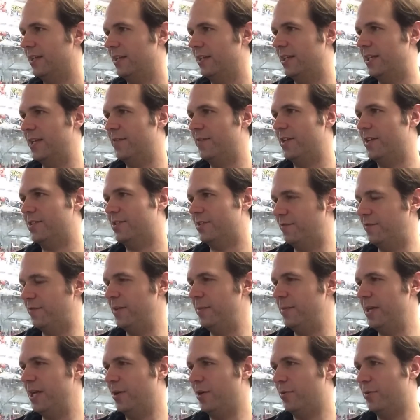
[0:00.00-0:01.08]
Give us a
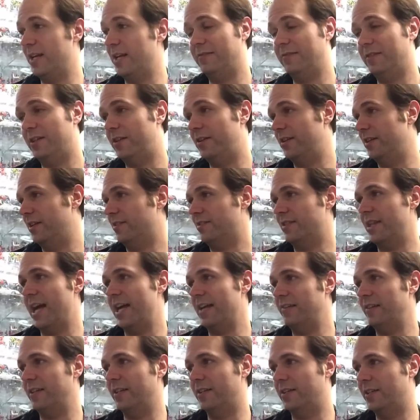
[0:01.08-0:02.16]
female Red Alert.
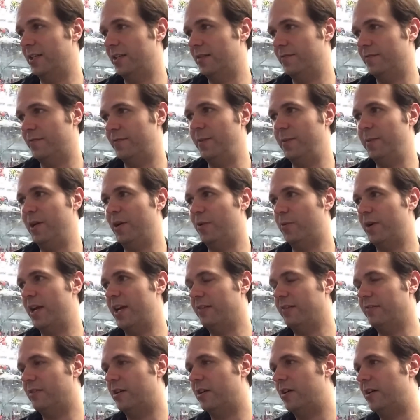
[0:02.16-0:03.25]
Exactly. Female Red
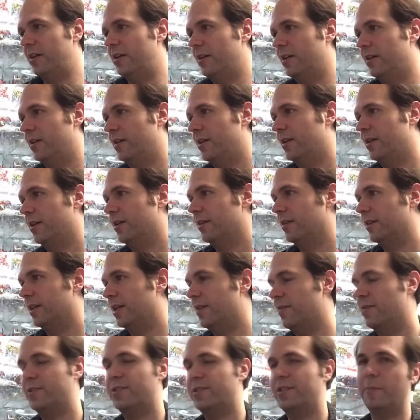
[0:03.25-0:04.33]
Alert. Give
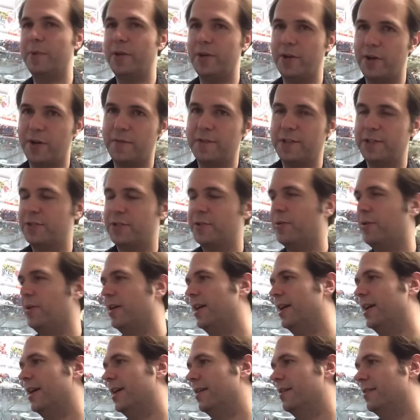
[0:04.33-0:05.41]
us the Minerva
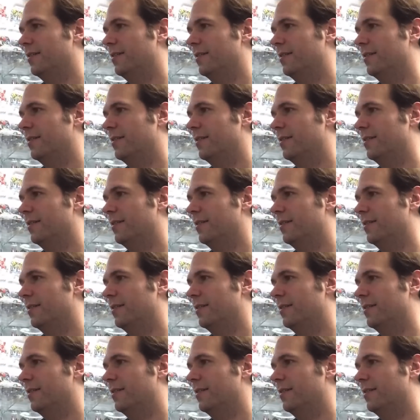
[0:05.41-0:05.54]
toy.